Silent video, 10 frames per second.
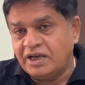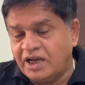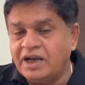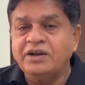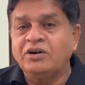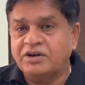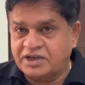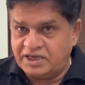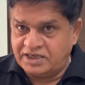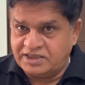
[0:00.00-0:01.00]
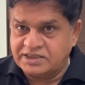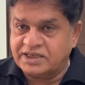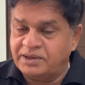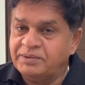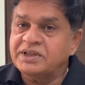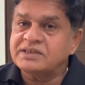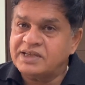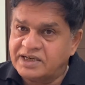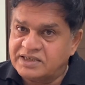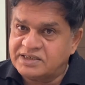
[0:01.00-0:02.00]
and not cleared, this can be the
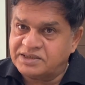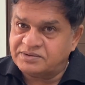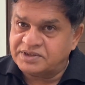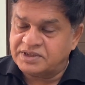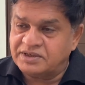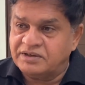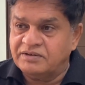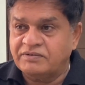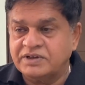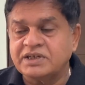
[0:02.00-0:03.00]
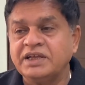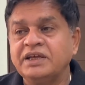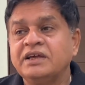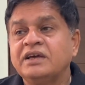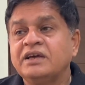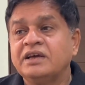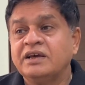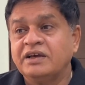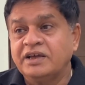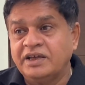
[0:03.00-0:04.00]
second situation. Firstly,
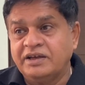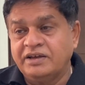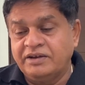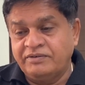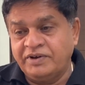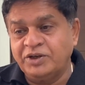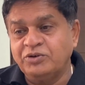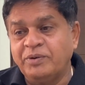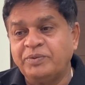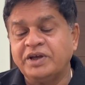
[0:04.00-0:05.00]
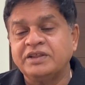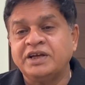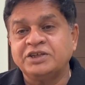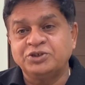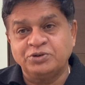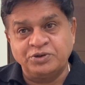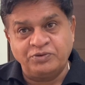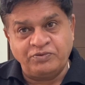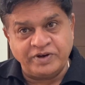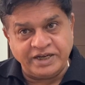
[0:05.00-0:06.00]
when you appear, that shows your
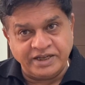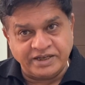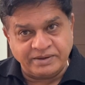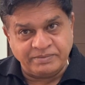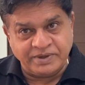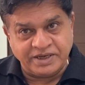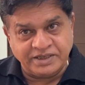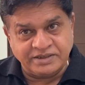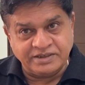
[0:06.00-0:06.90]
fighting capability,